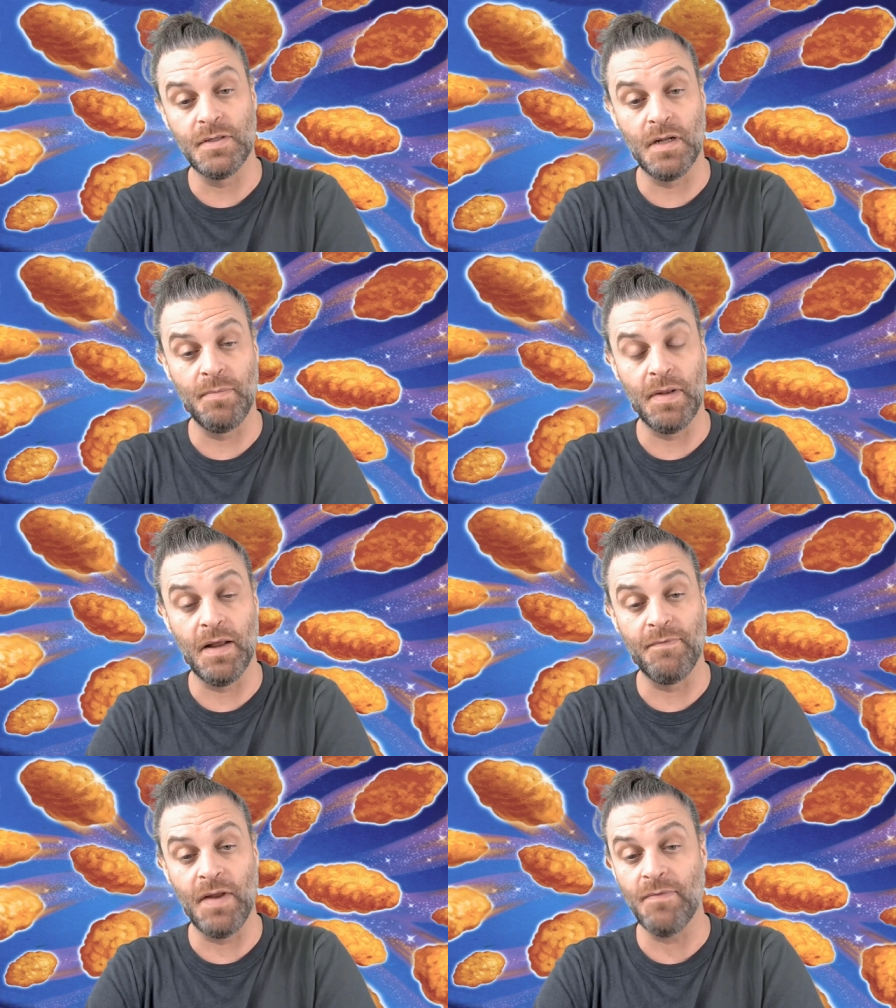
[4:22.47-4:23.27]
and I mean
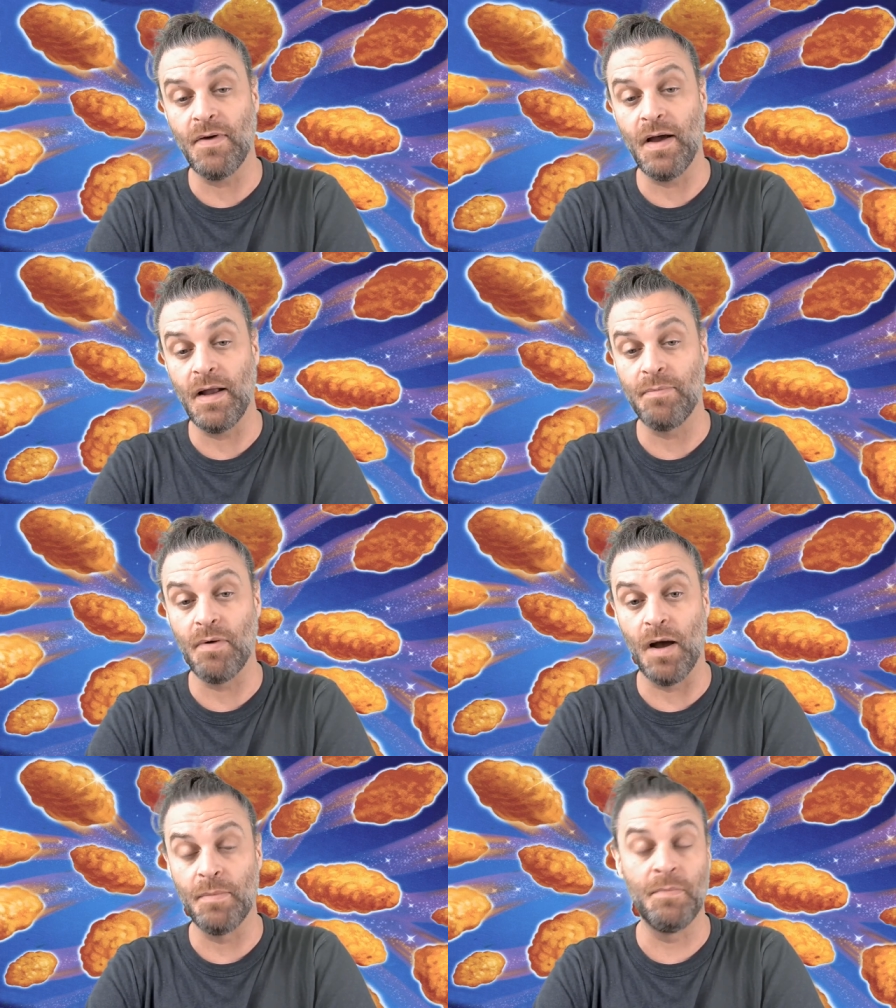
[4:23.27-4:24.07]
I've never had a
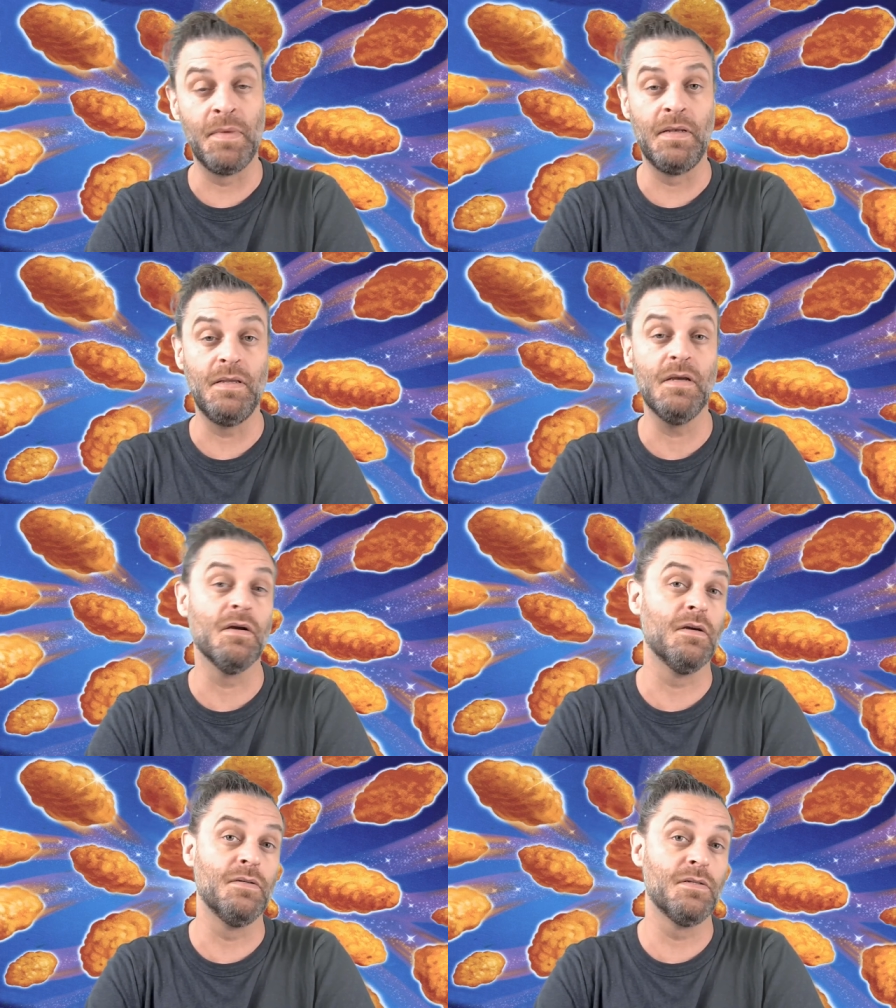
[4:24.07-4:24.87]
problem in
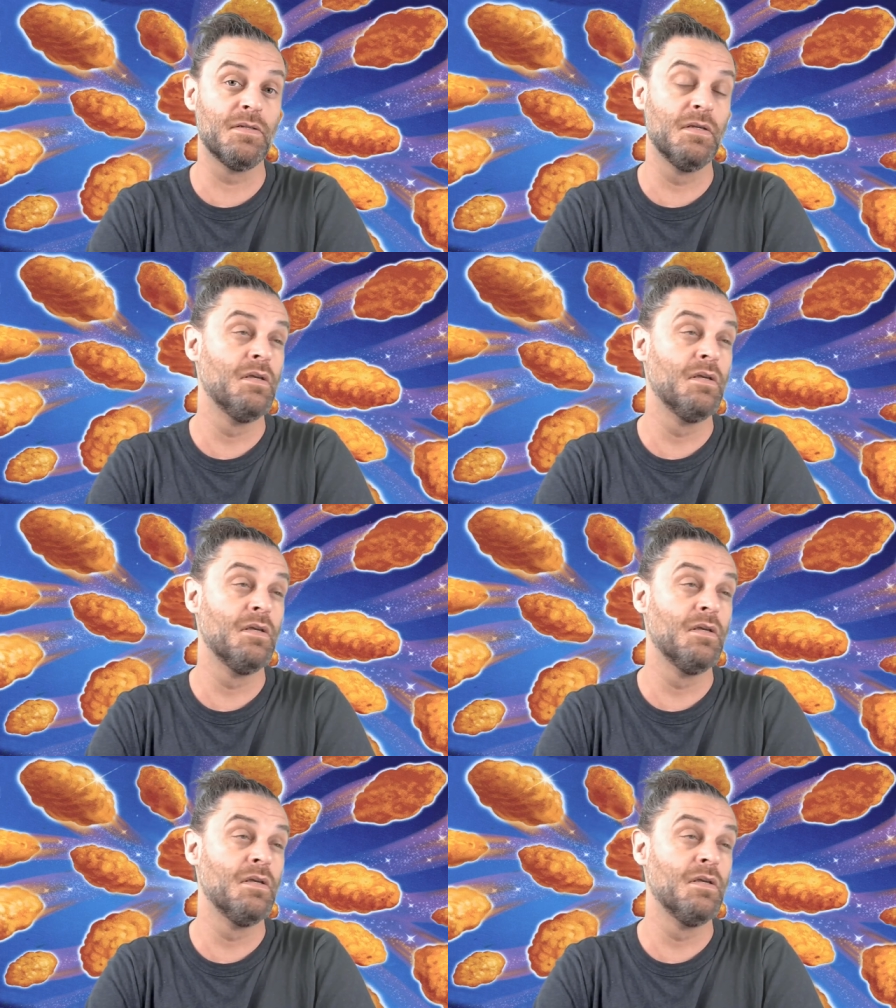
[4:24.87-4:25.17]
years